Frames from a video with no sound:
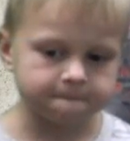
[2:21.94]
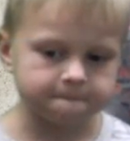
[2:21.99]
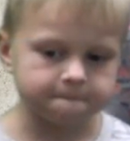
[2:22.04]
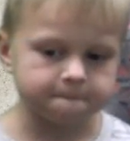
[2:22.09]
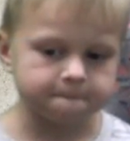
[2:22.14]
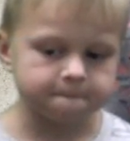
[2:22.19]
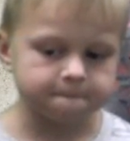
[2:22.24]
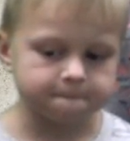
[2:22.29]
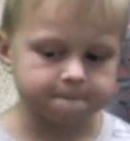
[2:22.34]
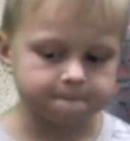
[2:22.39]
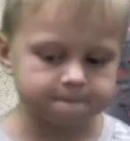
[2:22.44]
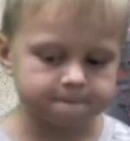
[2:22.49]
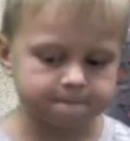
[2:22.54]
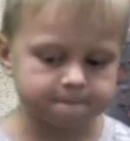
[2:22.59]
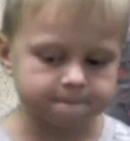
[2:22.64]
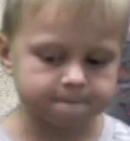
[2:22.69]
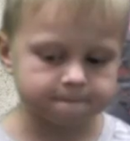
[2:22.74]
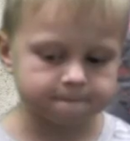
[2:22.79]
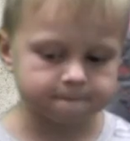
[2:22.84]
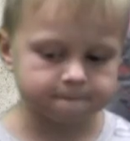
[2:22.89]

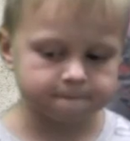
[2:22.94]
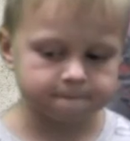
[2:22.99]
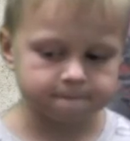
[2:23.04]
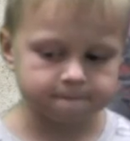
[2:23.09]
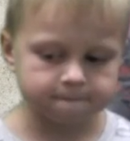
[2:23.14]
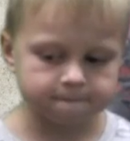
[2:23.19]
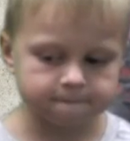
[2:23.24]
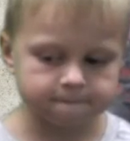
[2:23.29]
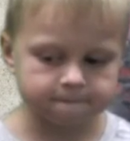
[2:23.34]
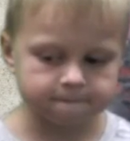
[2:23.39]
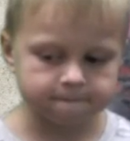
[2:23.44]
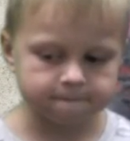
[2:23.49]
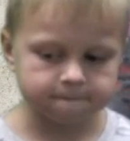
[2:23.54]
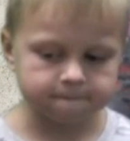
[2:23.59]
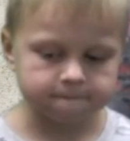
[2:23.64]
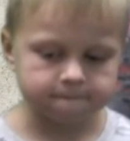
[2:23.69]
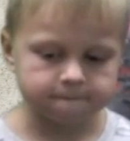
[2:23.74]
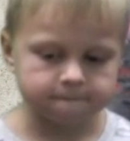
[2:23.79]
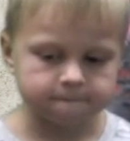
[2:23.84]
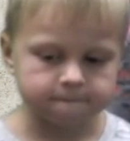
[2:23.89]

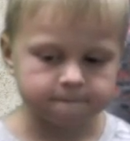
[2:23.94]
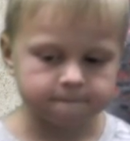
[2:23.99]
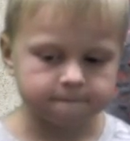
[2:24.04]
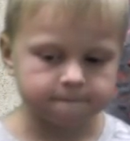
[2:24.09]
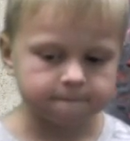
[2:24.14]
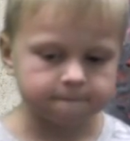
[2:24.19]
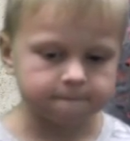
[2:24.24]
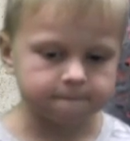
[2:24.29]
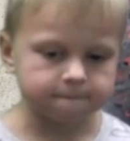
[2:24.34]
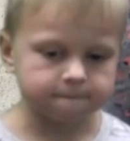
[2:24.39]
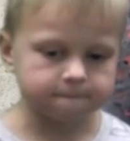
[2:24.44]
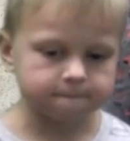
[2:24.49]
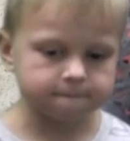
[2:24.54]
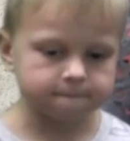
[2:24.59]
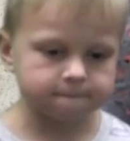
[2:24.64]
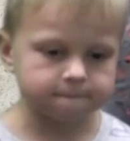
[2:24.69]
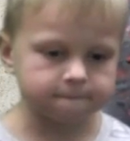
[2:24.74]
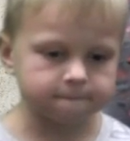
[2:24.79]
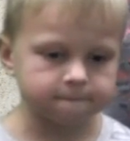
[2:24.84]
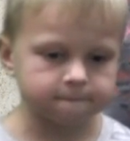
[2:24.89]

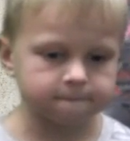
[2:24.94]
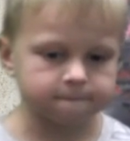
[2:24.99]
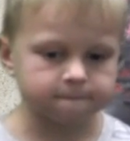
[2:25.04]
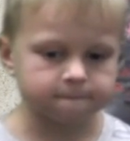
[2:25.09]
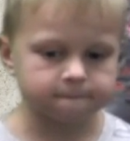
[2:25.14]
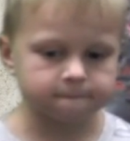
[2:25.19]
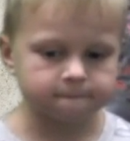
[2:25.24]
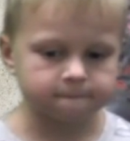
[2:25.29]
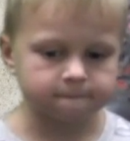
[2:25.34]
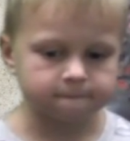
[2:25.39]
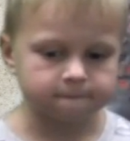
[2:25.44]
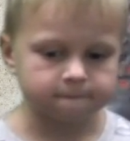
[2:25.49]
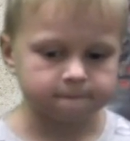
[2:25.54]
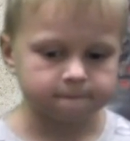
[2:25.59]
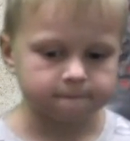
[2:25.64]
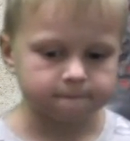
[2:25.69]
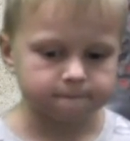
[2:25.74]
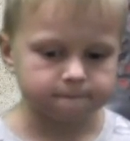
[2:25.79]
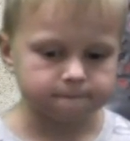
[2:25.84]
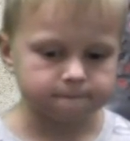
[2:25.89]

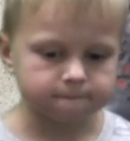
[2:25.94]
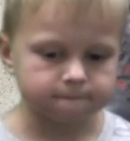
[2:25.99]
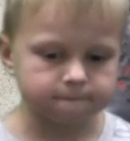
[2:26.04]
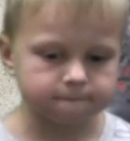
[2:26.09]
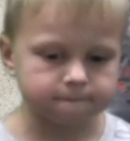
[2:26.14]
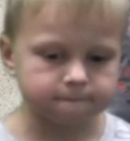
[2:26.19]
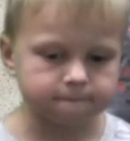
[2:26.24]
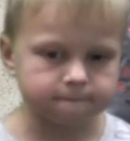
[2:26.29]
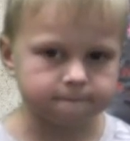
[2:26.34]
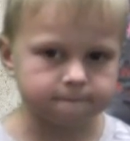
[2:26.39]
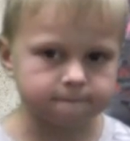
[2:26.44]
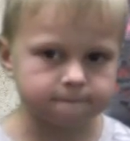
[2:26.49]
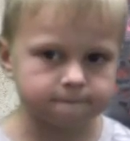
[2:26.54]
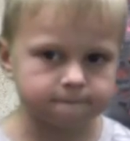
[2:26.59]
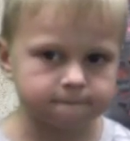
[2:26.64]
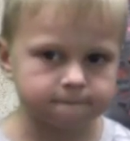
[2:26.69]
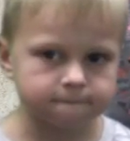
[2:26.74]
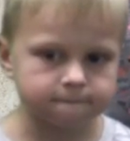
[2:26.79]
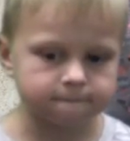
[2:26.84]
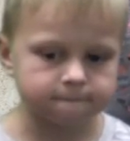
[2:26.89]

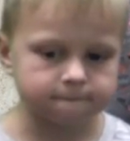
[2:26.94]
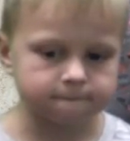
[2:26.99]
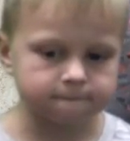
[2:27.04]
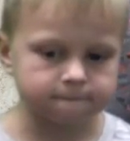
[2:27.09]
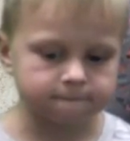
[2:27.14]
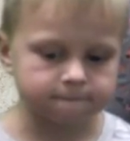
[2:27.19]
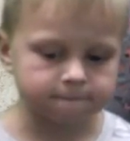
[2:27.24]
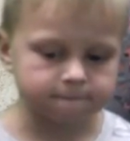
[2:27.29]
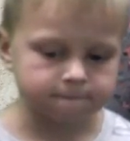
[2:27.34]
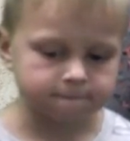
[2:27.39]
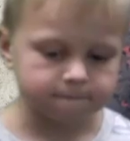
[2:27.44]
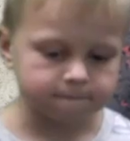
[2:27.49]
(not speaking)